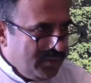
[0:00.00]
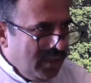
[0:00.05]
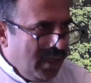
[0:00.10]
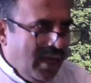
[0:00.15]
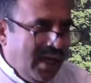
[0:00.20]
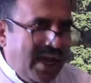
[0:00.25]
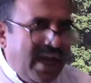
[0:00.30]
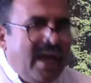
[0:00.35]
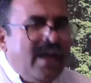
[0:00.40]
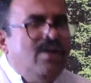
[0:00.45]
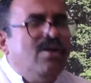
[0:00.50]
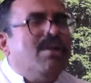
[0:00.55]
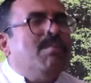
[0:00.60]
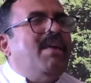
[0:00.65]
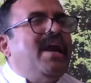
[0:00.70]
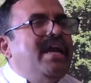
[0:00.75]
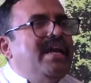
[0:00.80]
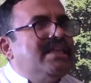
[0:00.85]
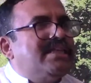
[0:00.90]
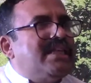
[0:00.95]
And your
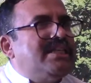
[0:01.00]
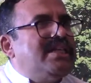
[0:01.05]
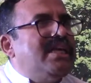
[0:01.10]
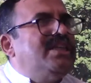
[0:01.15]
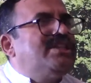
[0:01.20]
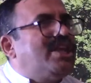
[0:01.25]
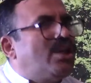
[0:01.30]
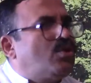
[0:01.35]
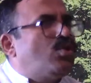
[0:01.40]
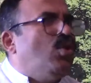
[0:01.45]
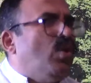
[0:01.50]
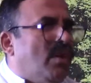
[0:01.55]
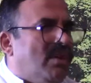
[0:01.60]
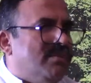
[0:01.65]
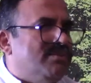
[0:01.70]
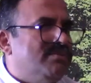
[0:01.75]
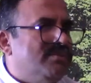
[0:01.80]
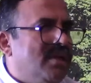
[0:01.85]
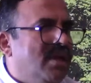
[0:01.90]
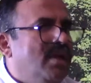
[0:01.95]
mind is it's a
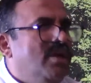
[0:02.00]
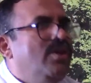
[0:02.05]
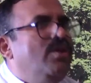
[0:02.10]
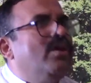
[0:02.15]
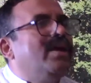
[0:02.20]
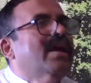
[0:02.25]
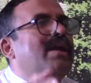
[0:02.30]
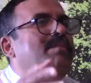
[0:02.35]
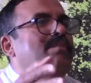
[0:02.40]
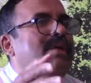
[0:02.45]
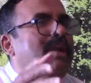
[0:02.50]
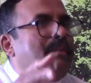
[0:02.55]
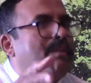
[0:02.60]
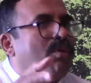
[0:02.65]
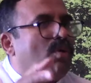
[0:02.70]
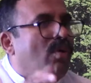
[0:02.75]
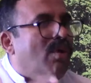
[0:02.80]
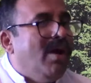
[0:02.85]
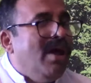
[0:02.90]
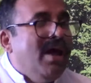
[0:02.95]
tool. You can
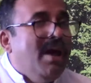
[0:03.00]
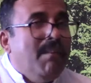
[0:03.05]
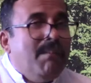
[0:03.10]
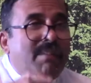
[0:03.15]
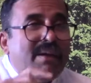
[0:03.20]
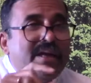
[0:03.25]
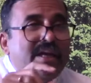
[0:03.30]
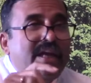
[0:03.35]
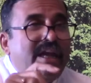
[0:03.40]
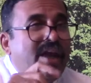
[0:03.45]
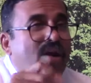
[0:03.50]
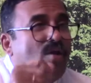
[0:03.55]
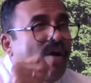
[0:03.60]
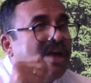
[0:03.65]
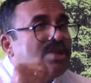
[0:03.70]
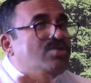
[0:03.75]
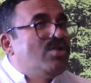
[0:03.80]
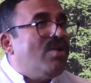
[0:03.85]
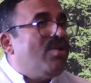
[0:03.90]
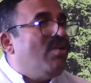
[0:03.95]
improve. But ego
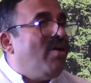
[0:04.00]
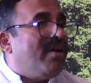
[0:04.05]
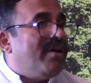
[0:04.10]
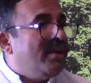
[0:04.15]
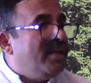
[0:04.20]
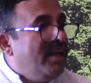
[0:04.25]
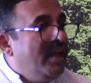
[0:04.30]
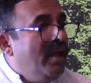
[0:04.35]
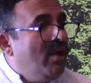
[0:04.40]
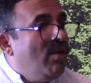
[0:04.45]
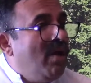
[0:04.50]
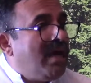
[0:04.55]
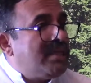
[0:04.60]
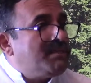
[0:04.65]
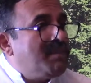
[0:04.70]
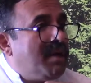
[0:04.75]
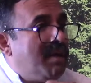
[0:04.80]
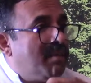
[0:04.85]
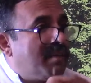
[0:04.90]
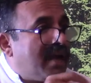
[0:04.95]
has not gone. Ego has
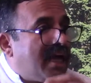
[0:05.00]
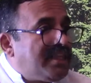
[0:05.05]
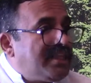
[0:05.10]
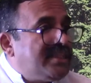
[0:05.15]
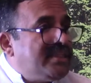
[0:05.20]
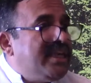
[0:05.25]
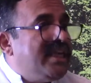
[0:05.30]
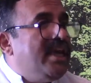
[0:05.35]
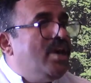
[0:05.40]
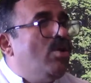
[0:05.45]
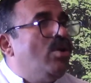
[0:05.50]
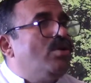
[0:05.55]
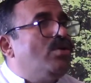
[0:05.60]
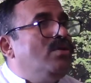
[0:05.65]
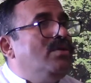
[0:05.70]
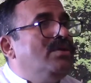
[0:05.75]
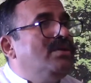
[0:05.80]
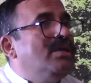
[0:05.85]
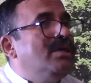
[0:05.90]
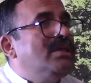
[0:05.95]
become Rajasic ego
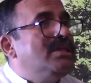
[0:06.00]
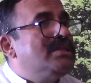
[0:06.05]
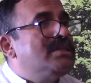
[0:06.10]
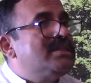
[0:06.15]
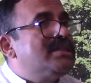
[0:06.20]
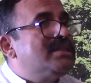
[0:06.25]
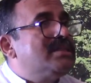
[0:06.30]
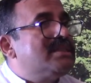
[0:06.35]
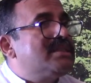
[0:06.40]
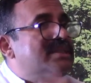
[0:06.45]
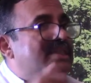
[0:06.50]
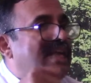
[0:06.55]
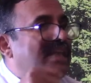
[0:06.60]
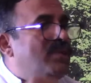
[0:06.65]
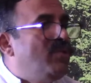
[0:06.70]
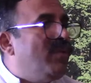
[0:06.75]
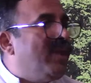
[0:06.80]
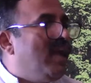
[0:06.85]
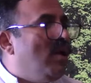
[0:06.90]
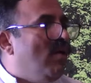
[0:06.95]
to
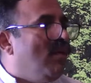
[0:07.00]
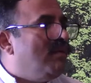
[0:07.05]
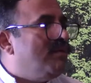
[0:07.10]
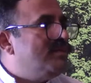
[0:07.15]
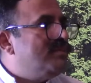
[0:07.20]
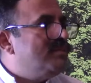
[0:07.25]
Sattvic ego.